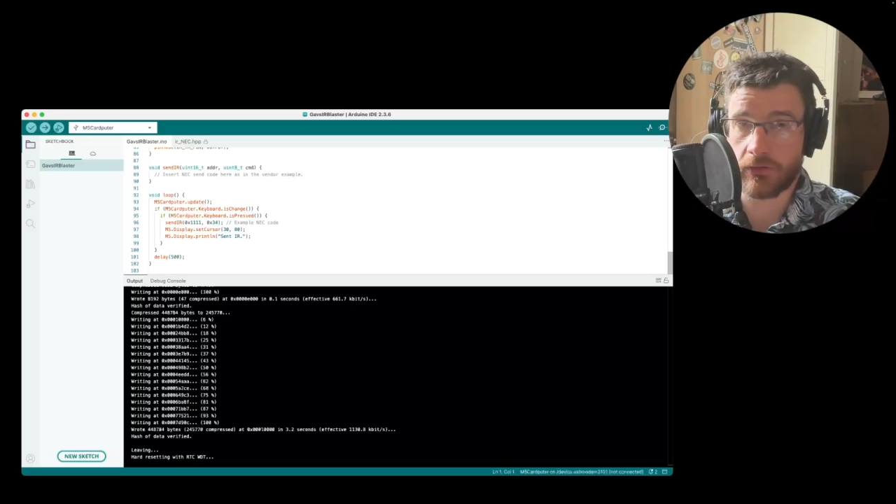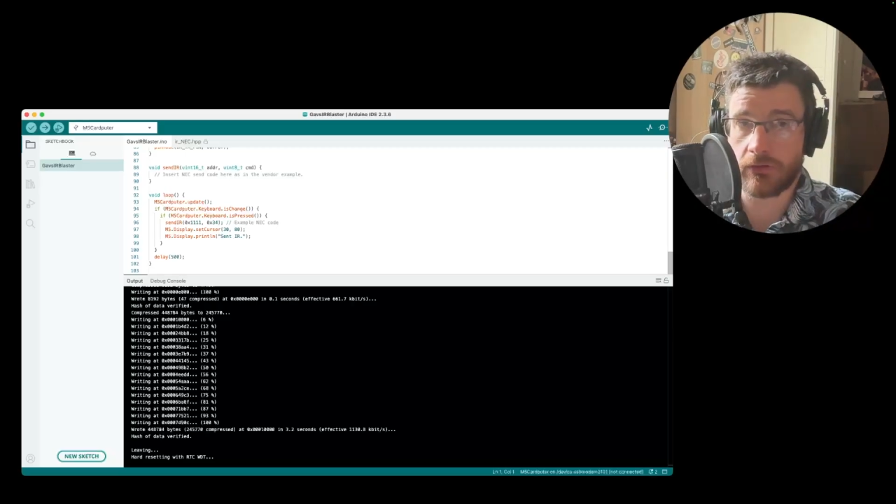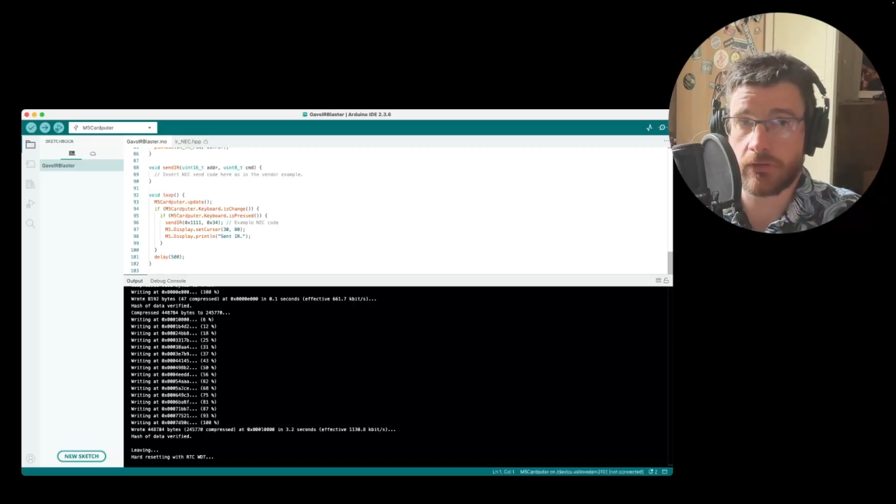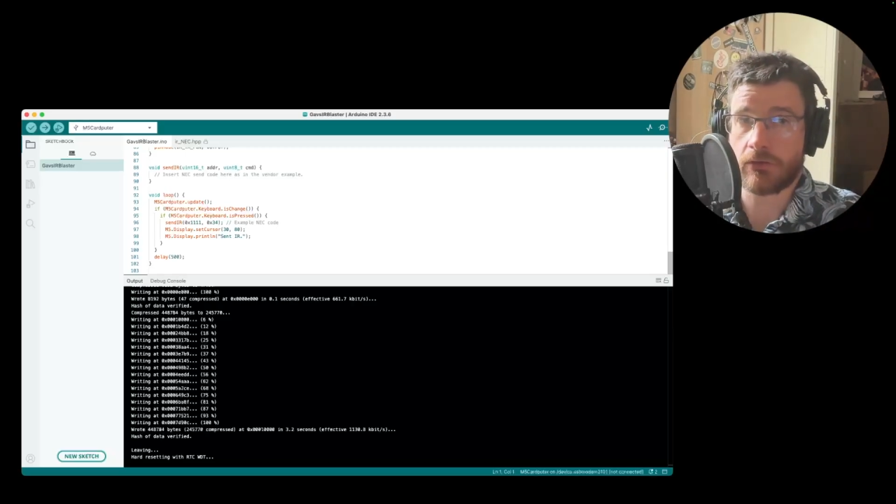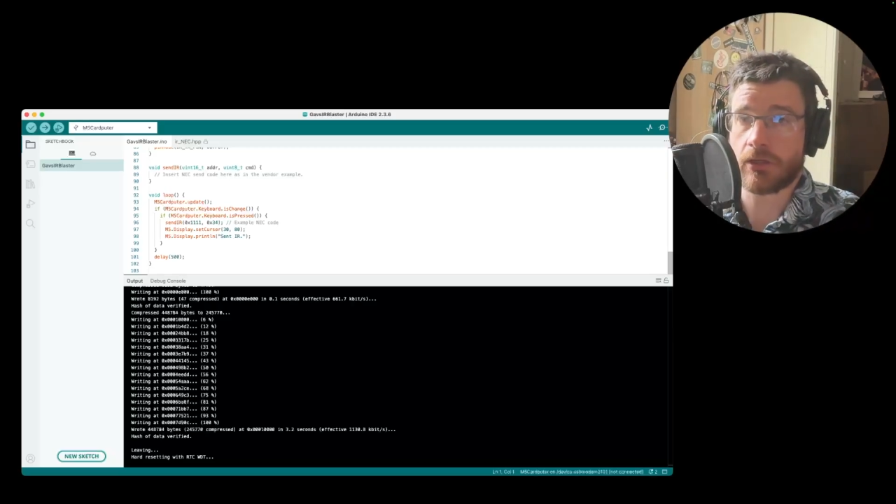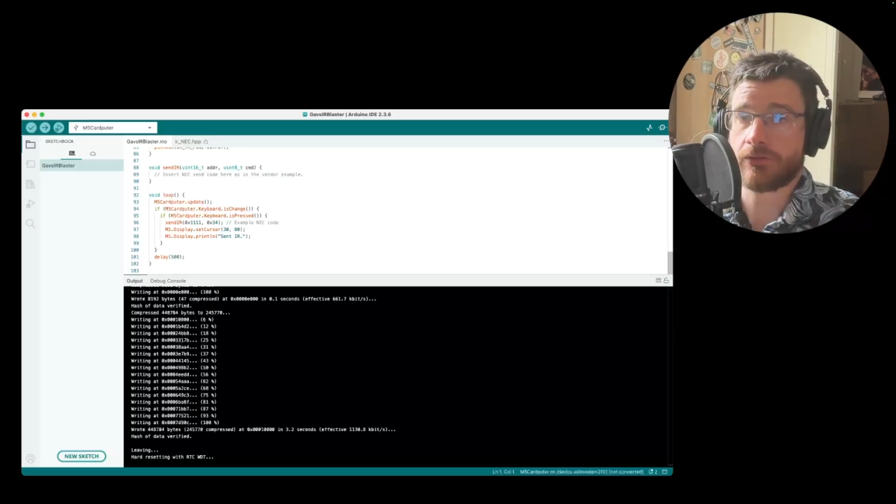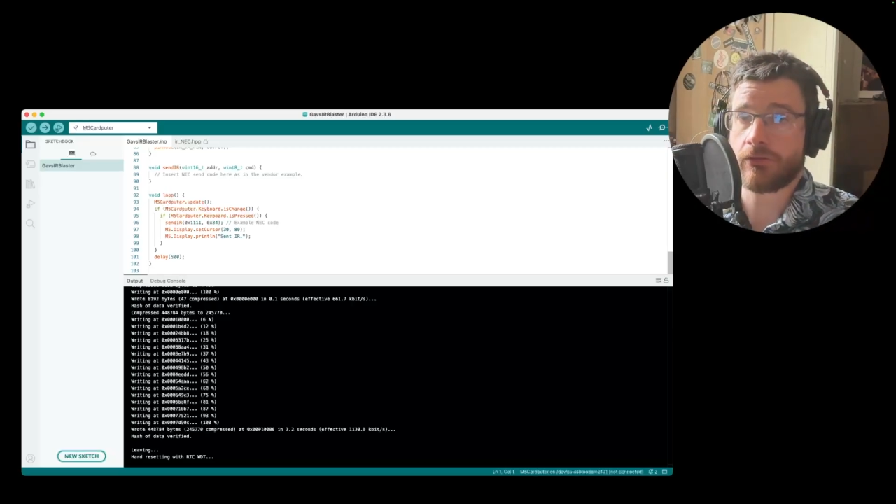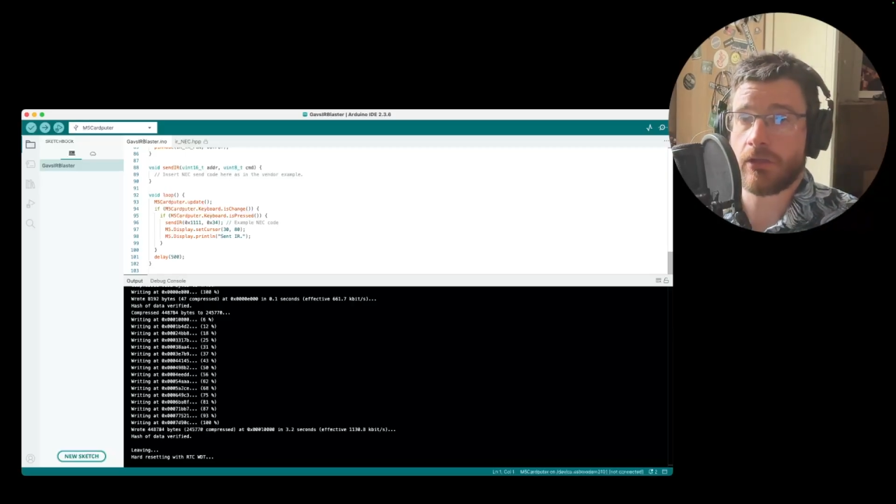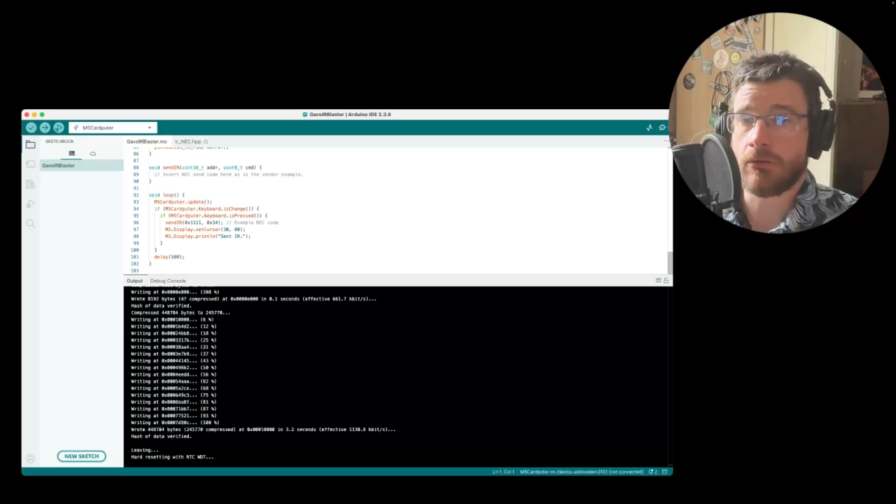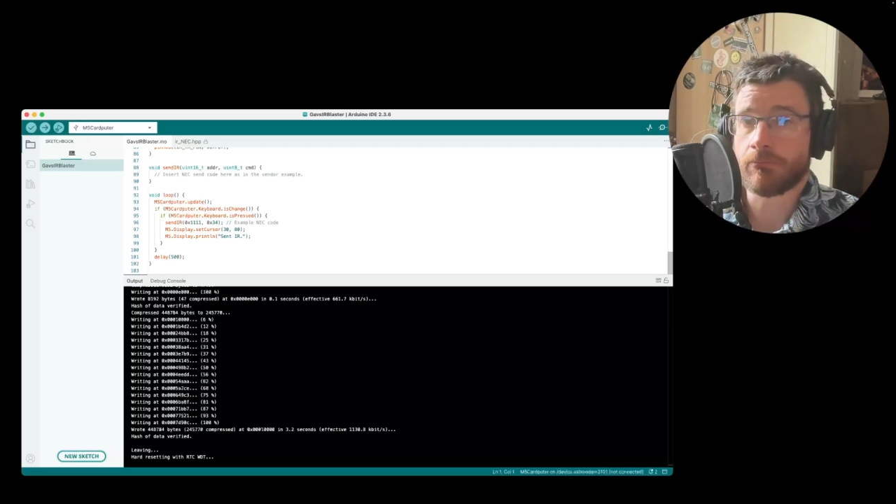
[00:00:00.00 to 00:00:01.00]
little
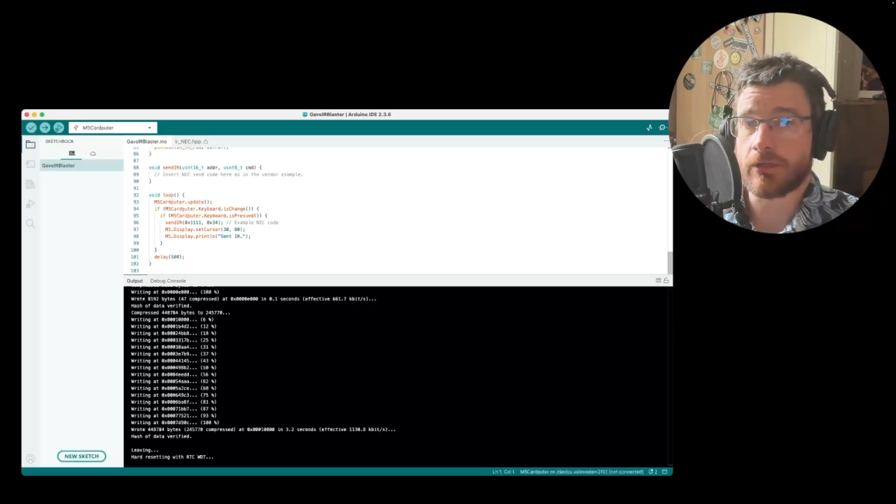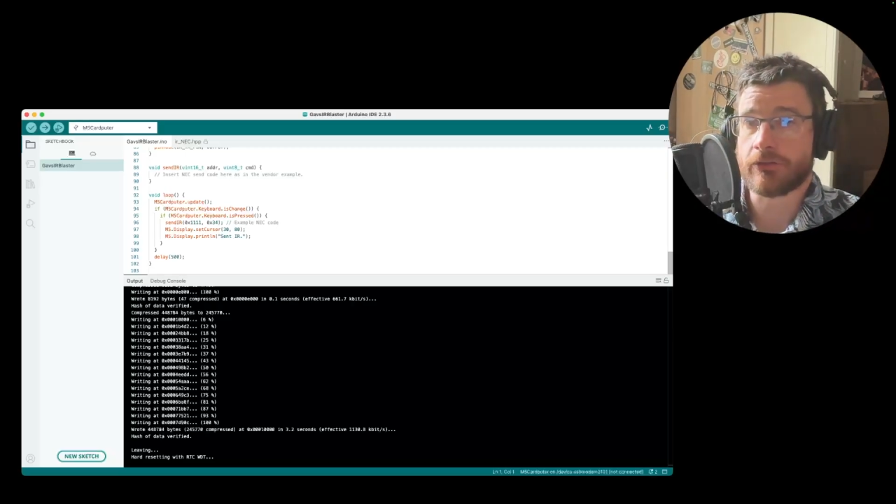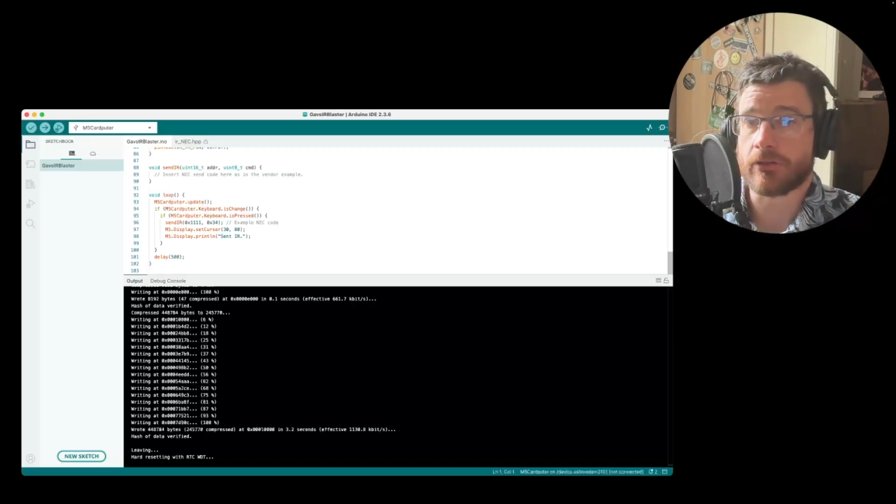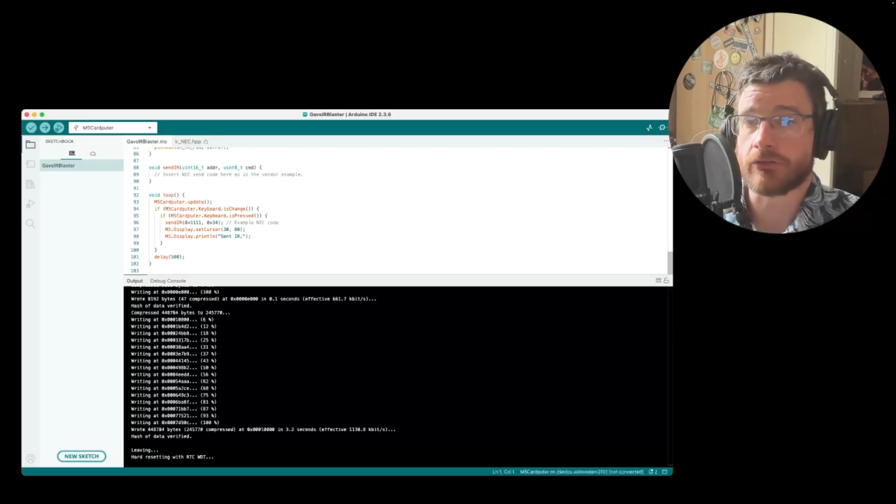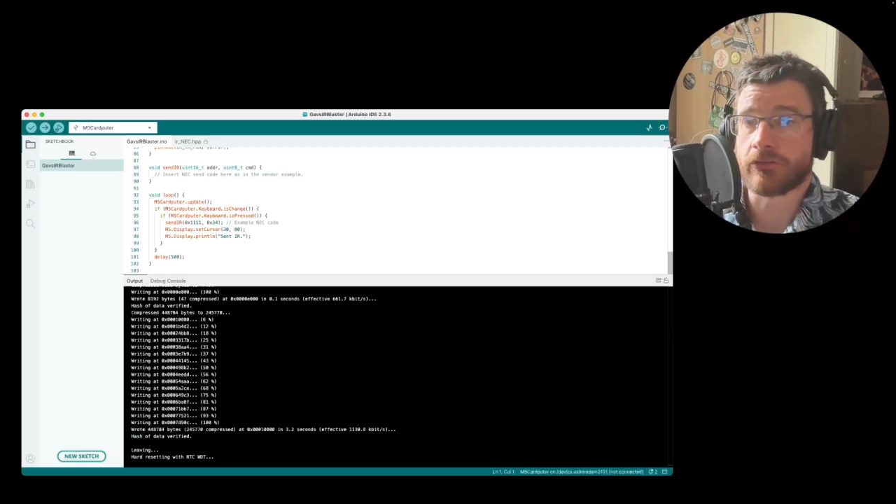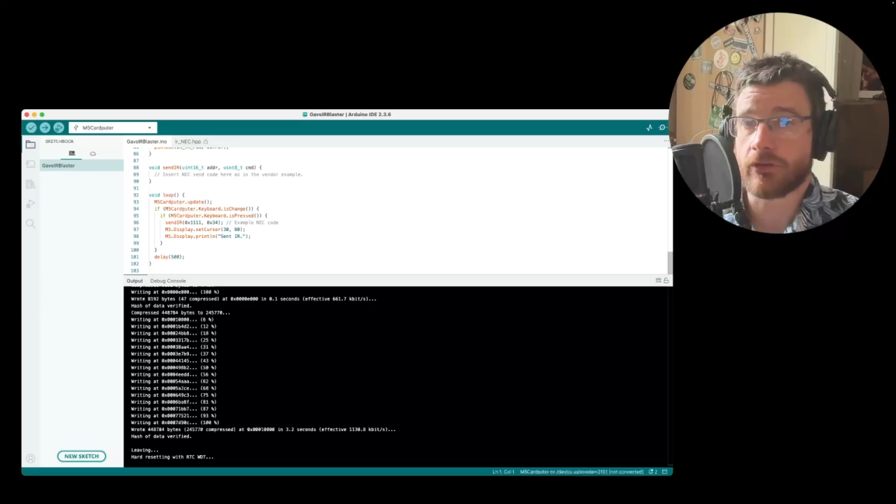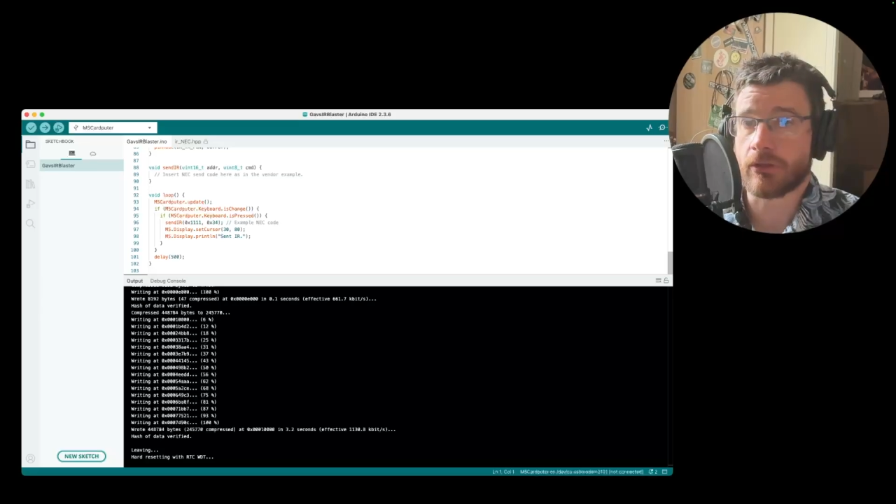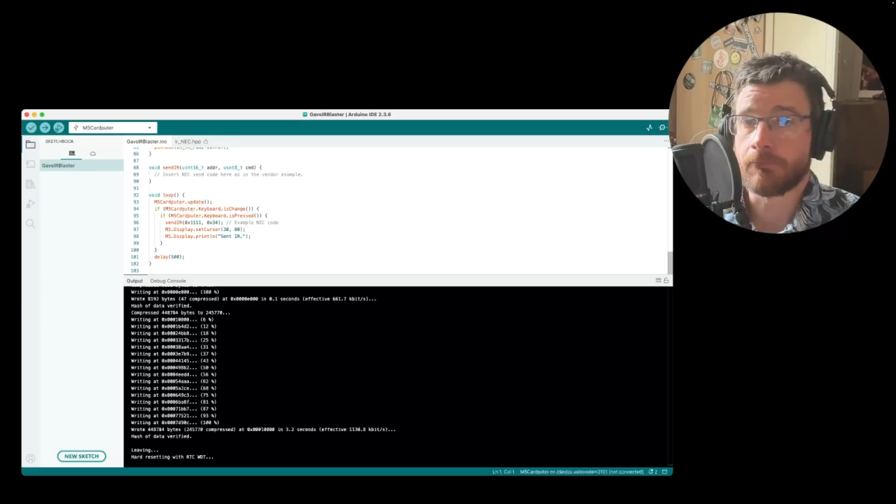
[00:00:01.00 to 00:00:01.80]
S3 based things. So